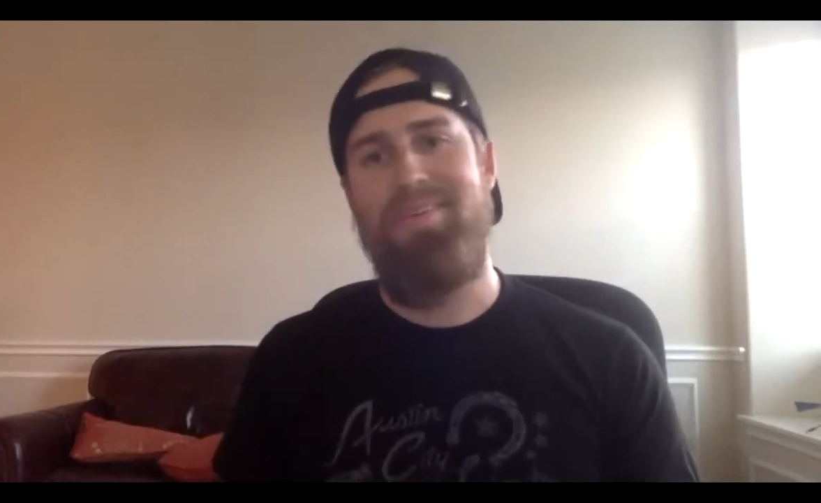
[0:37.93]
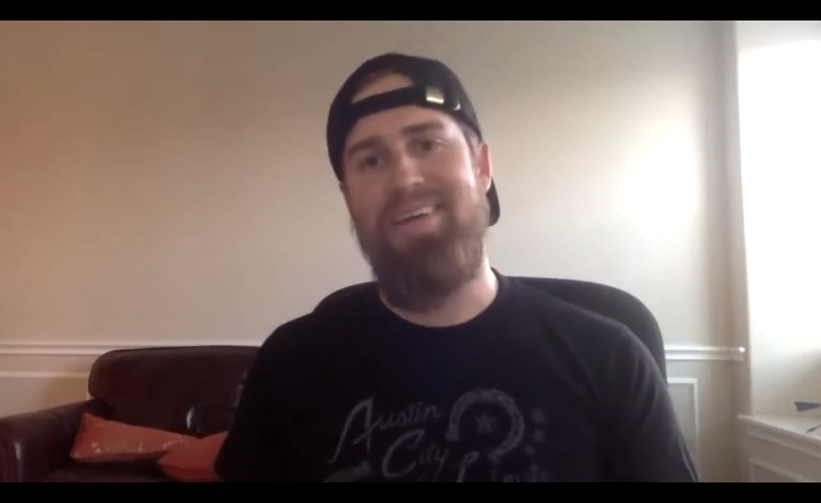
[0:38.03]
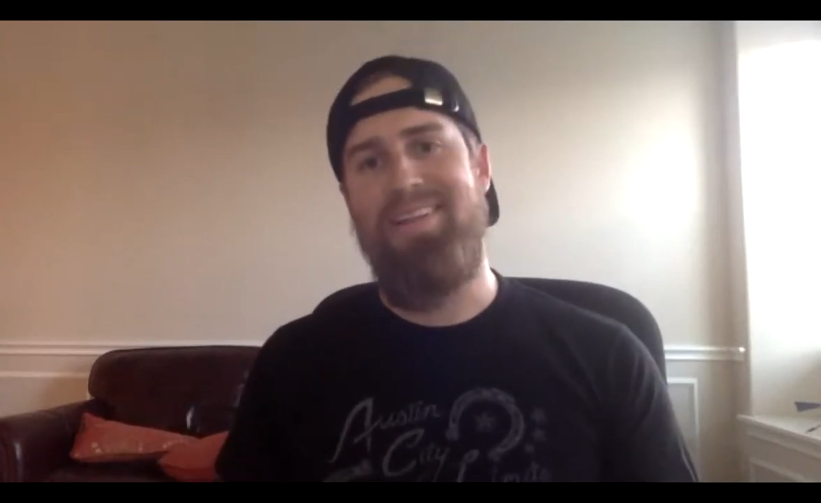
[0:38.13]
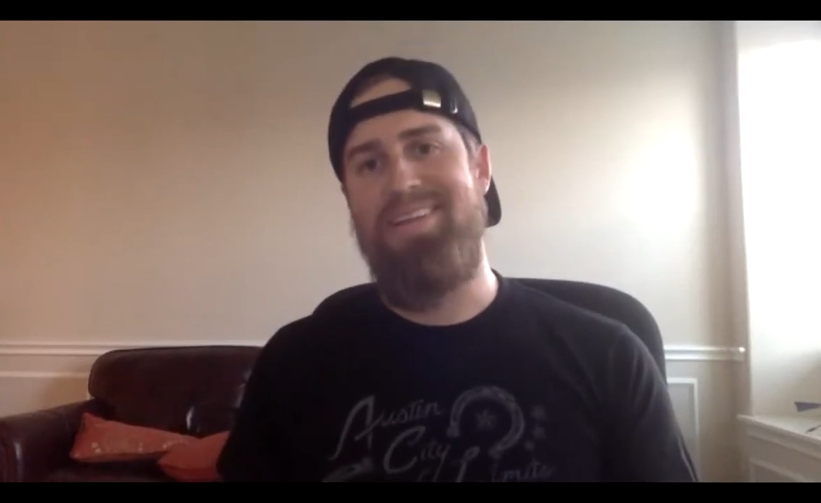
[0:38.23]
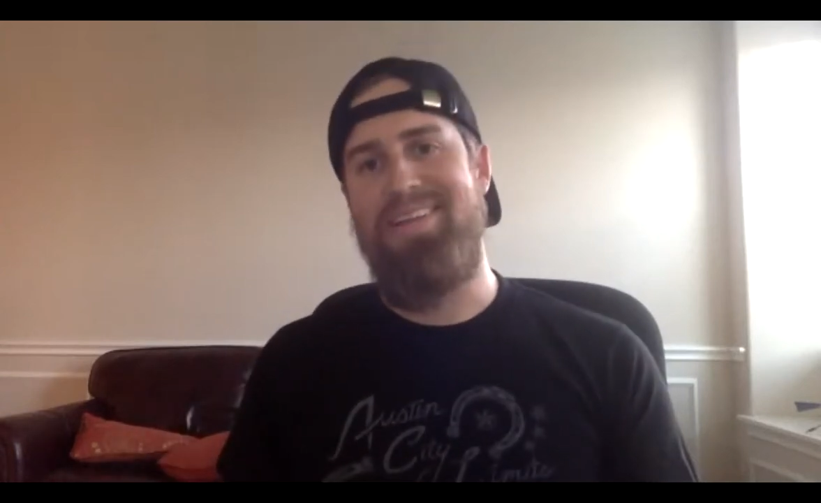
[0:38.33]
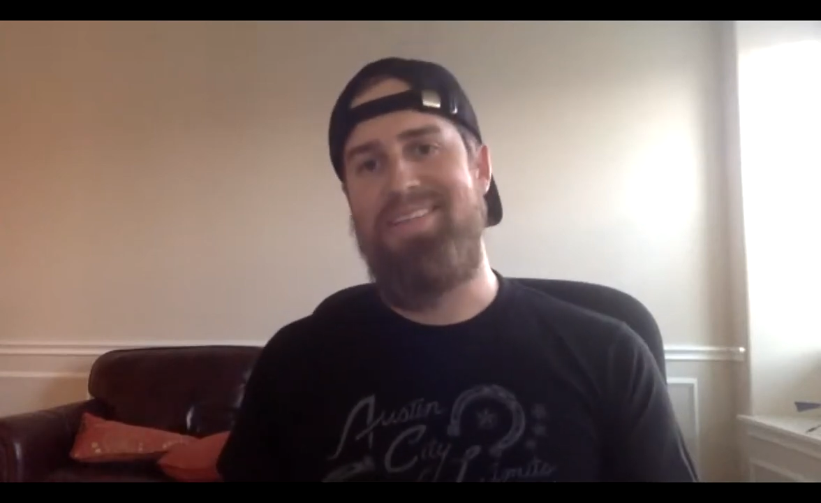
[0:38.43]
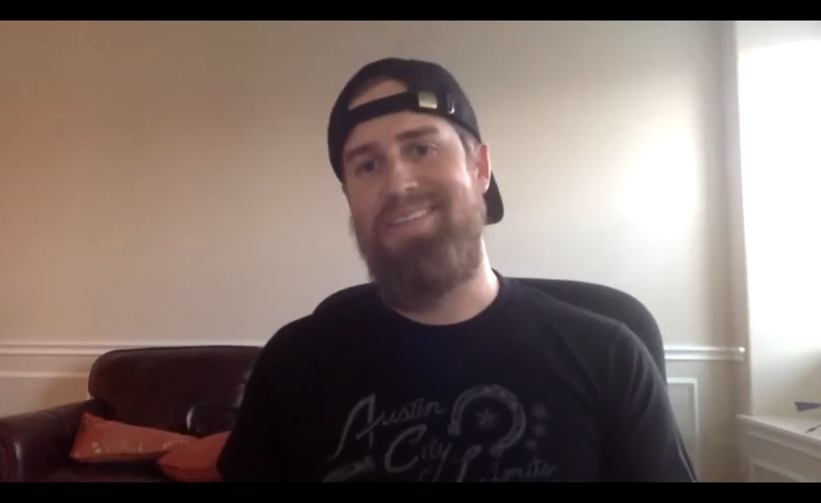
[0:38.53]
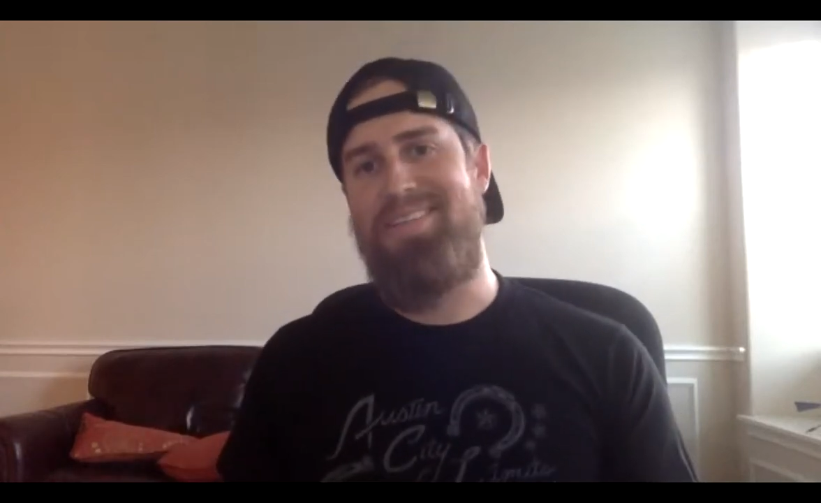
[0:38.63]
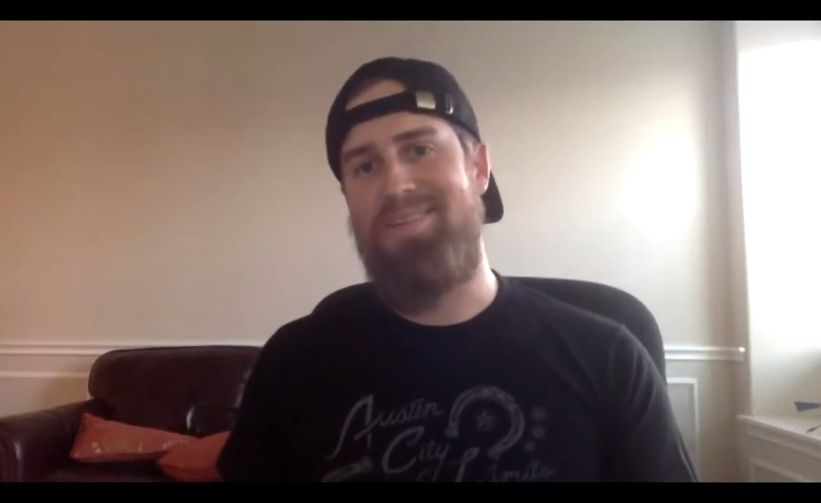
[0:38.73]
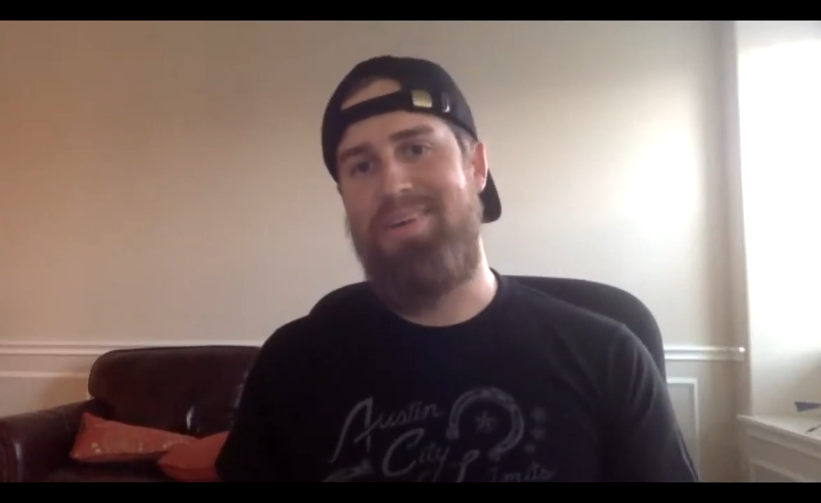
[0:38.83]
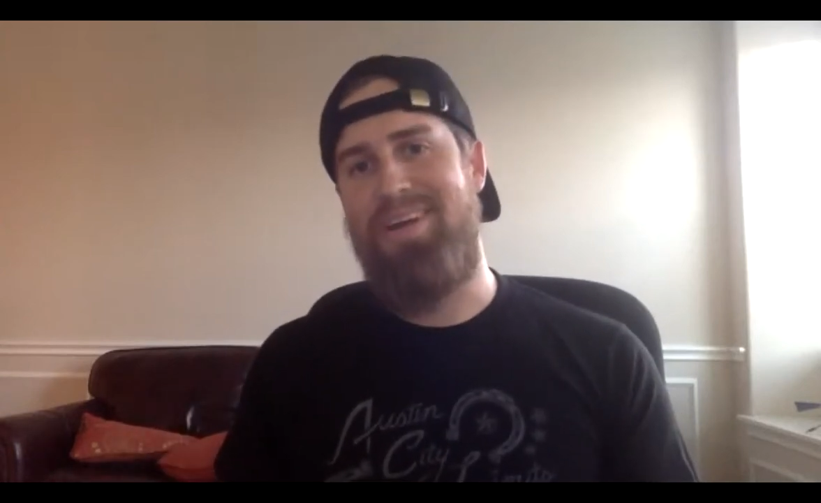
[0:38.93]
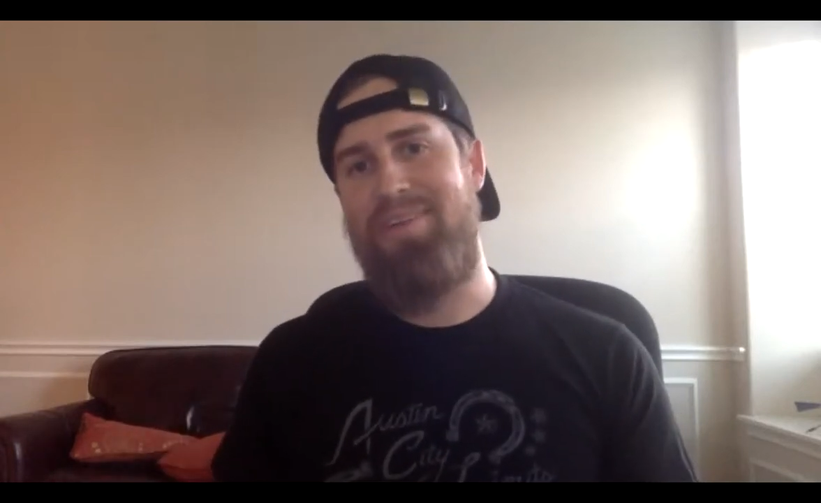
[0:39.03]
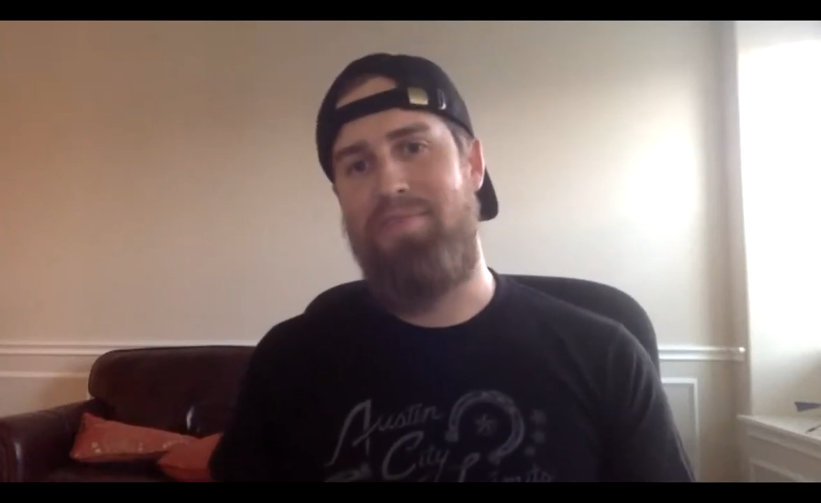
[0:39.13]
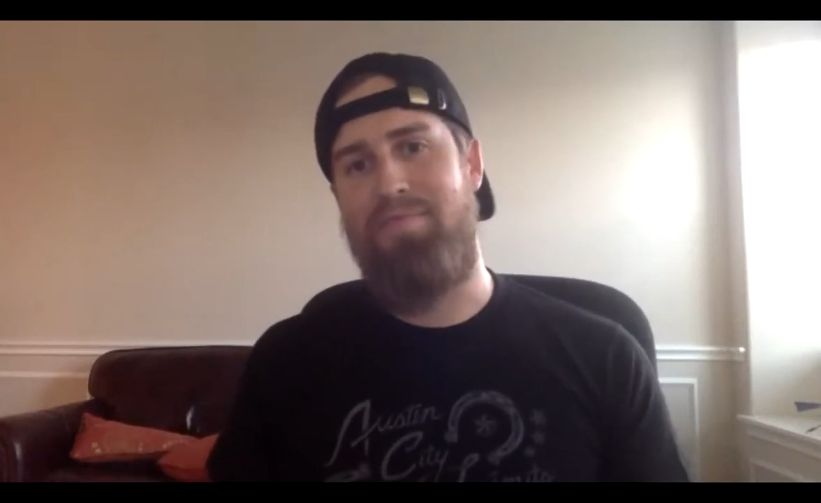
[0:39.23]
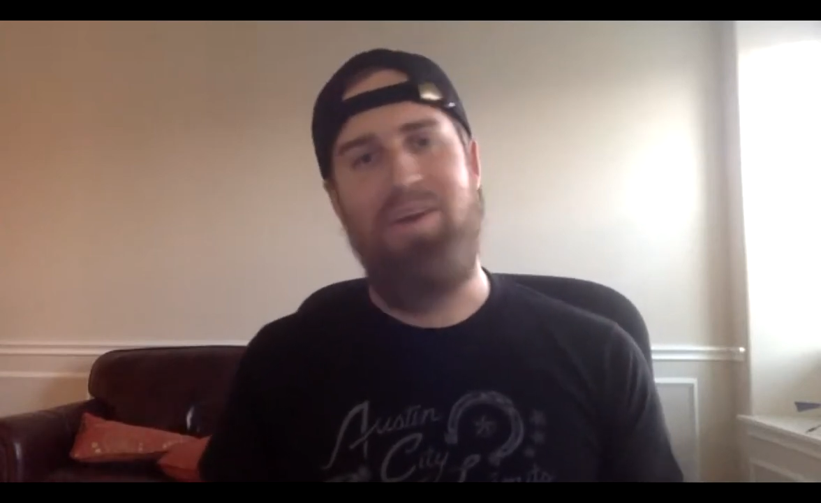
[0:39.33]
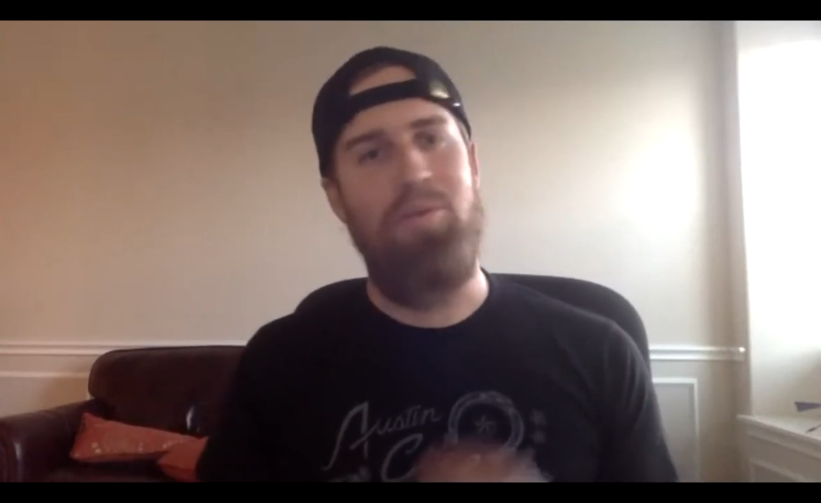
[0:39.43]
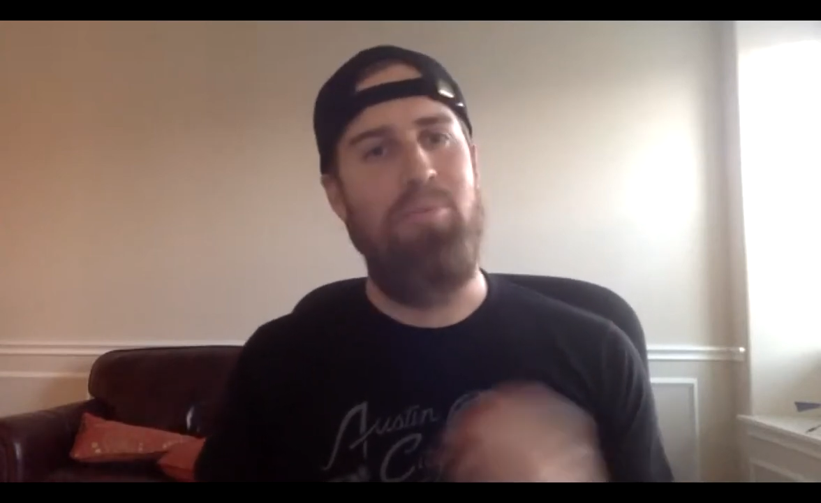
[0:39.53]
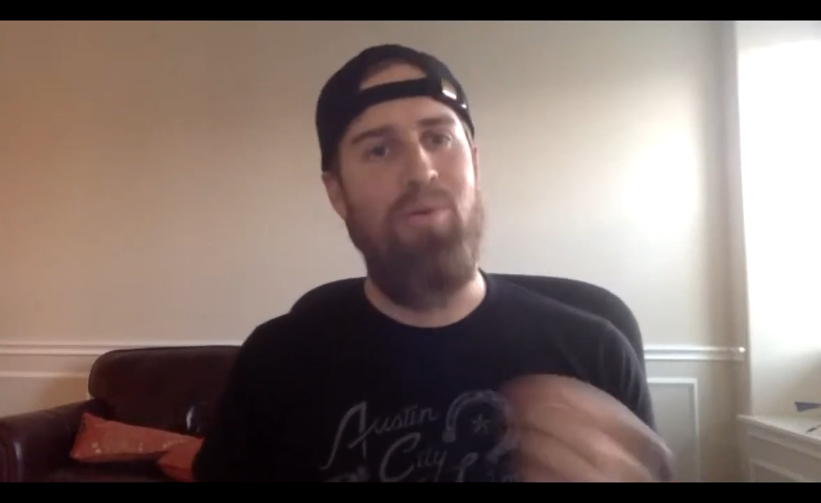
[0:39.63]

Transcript: that leads into kind of a final